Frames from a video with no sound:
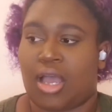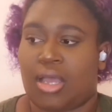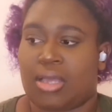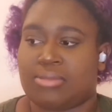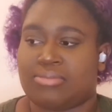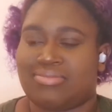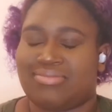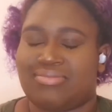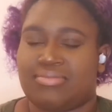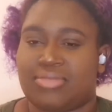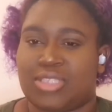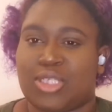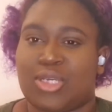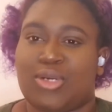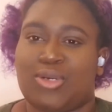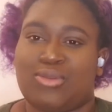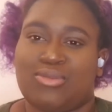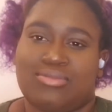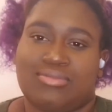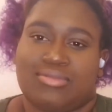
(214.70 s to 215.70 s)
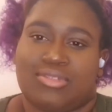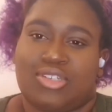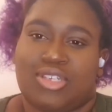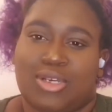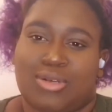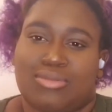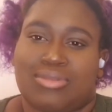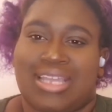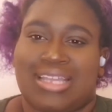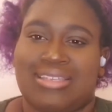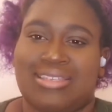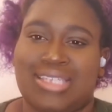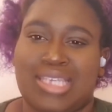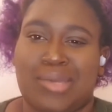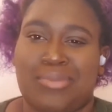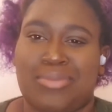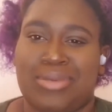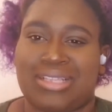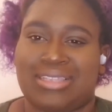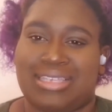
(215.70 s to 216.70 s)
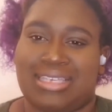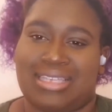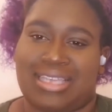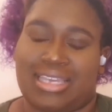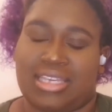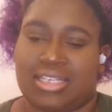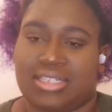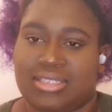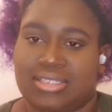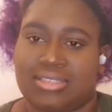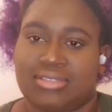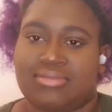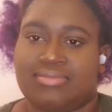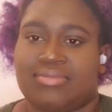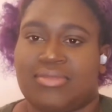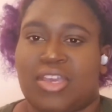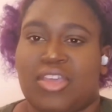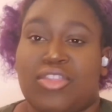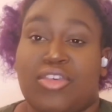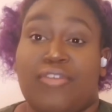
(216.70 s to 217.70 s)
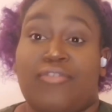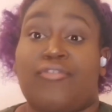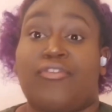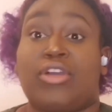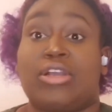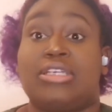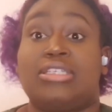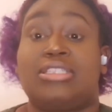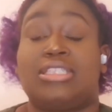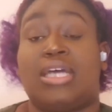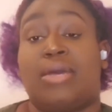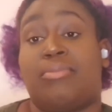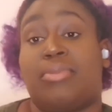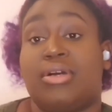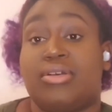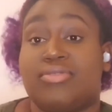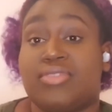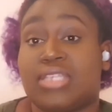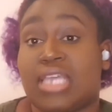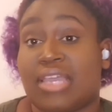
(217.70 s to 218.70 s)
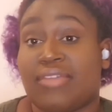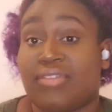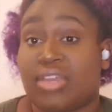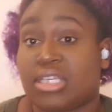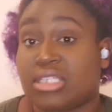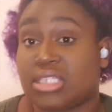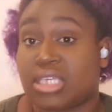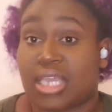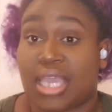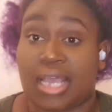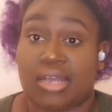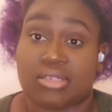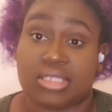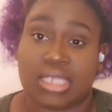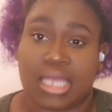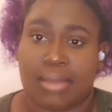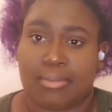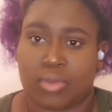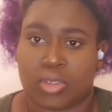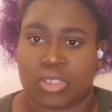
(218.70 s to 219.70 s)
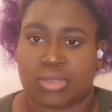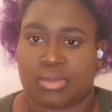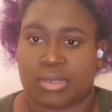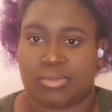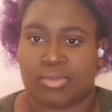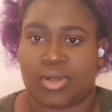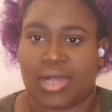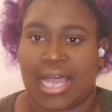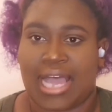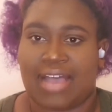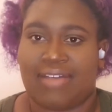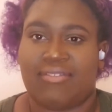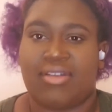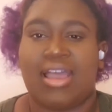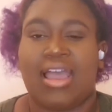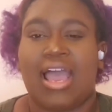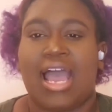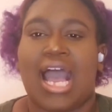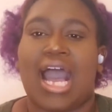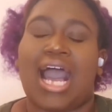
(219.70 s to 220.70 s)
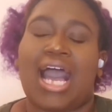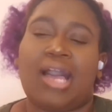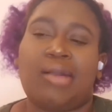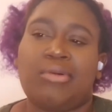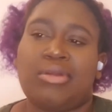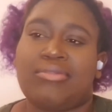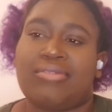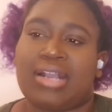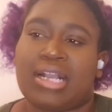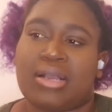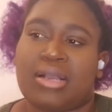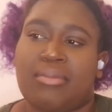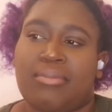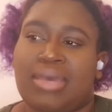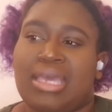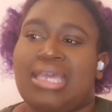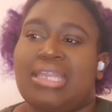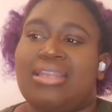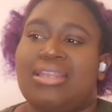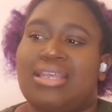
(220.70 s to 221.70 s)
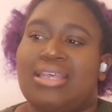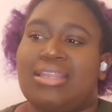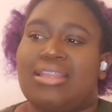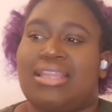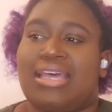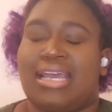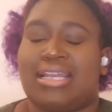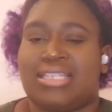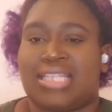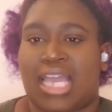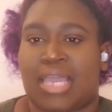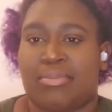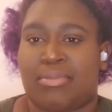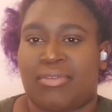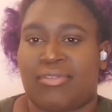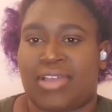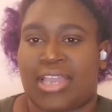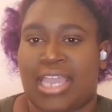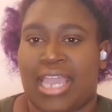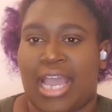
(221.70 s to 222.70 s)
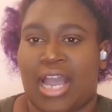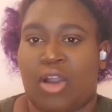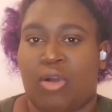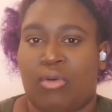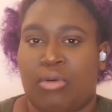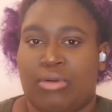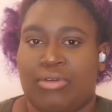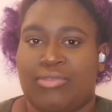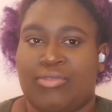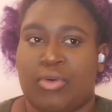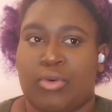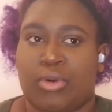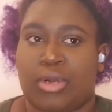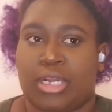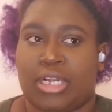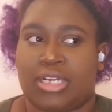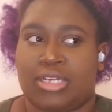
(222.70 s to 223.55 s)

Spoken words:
So, that's typically like the first step of savings accounts that most people have. I would recommend that type of account for,